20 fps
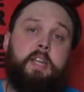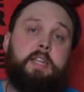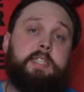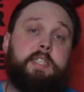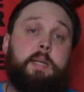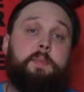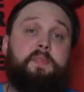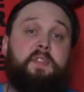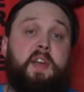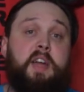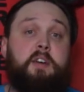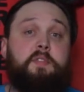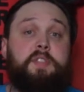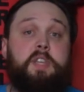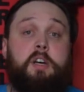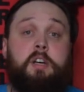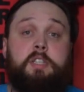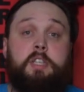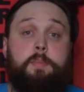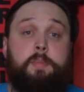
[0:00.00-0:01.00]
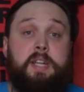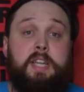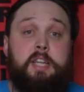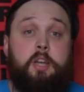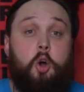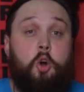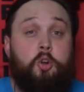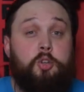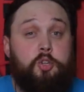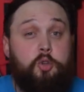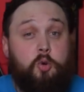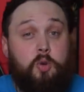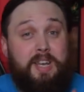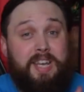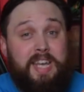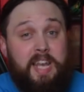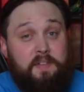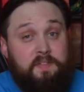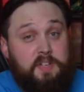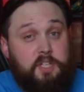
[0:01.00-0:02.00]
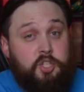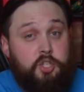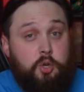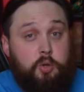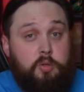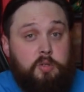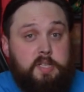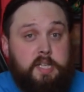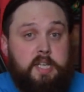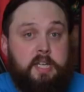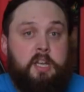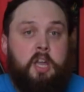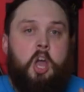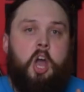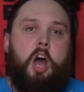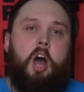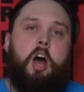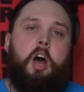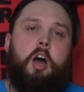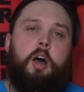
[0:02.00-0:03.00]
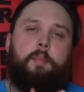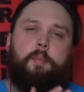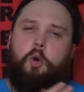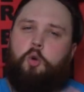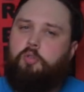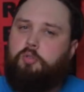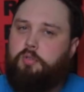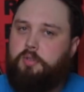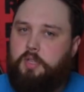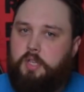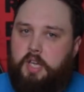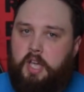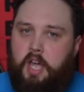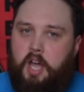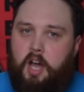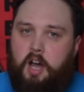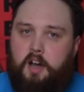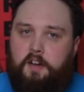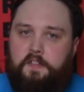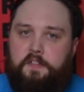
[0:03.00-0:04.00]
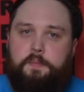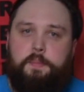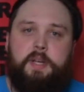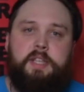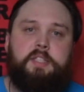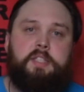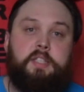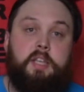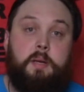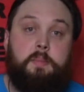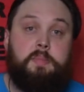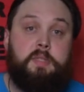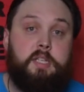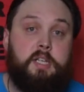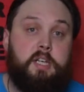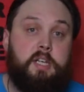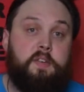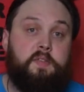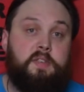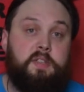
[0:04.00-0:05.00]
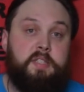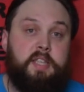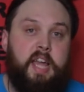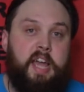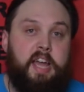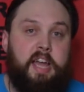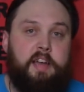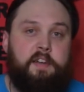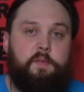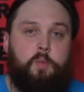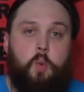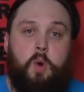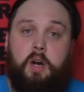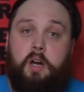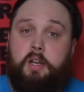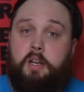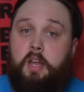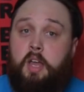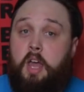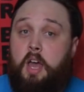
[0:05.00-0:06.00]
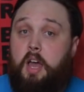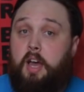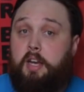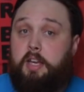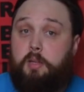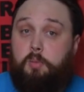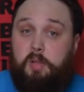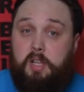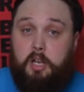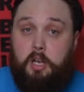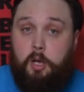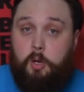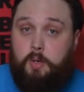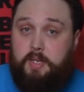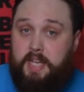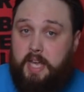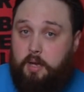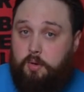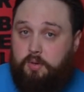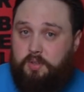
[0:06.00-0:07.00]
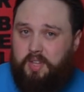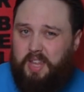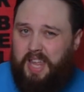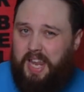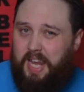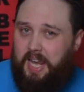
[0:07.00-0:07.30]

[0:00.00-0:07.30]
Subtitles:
Dump valves are typically on your left shoulder or on the cuff, but some divers have one a little bit lower down on their